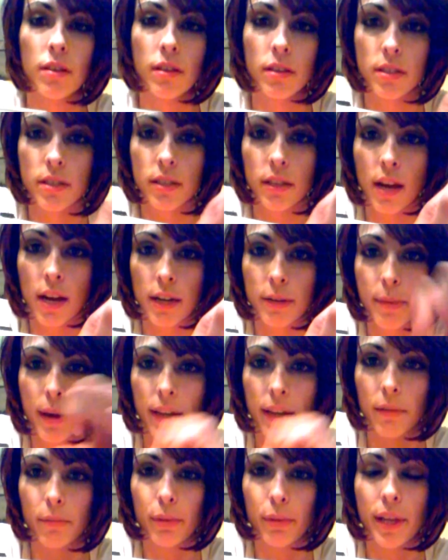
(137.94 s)
It's locked
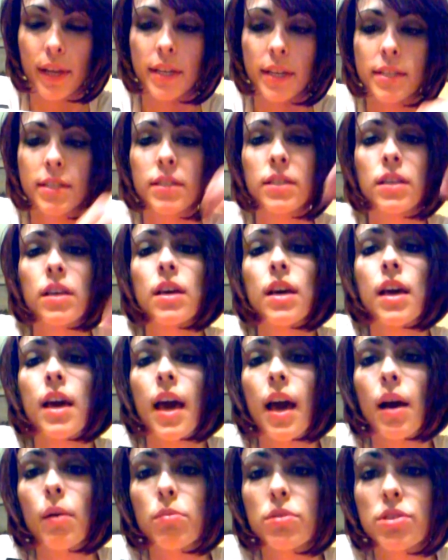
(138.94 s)
back in place,
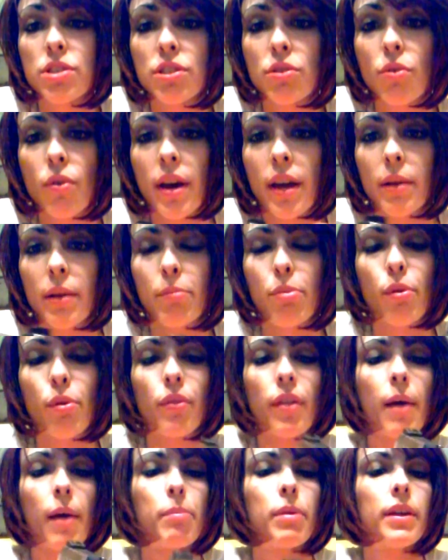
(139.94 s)
and we'll just go ahead and
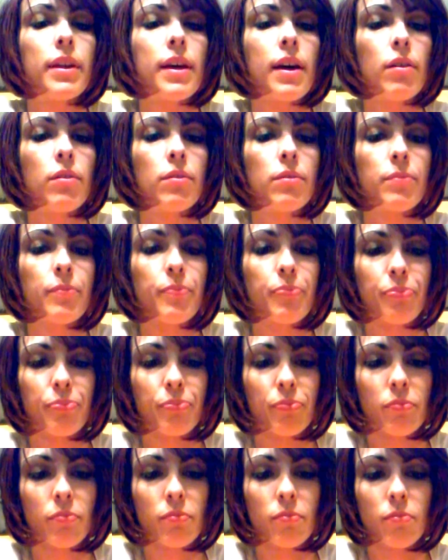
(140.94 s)
pull that pin out.
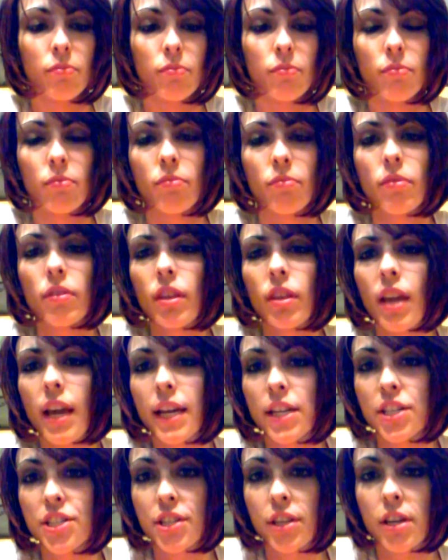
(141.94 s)

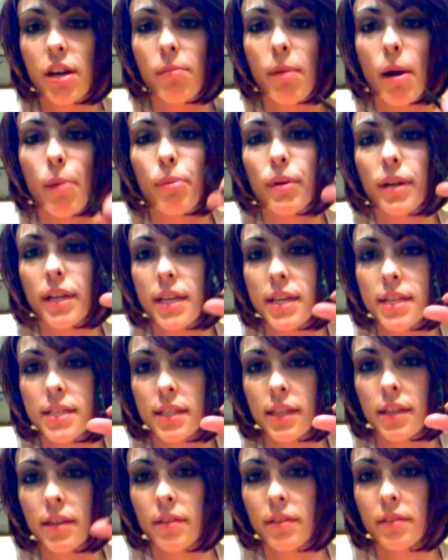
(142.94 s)
And it should come out pretty
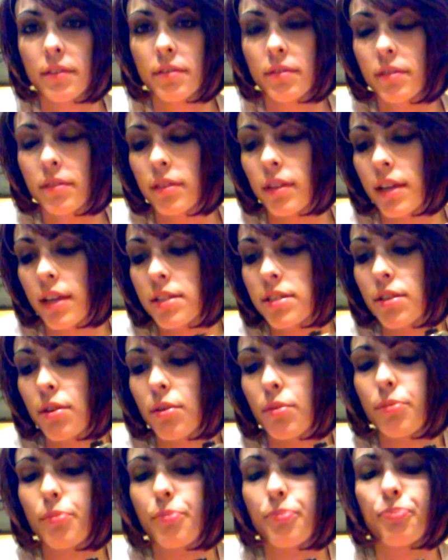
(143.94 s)
easy, like
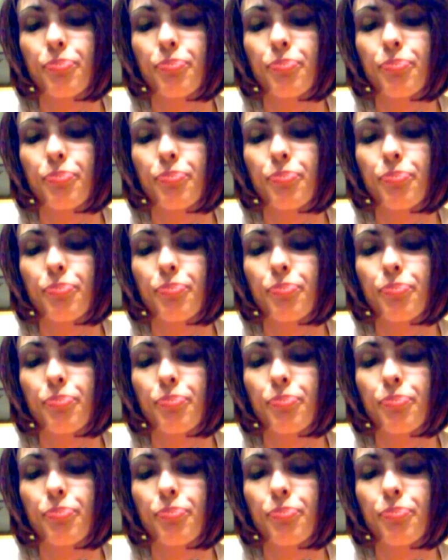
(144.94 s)
so.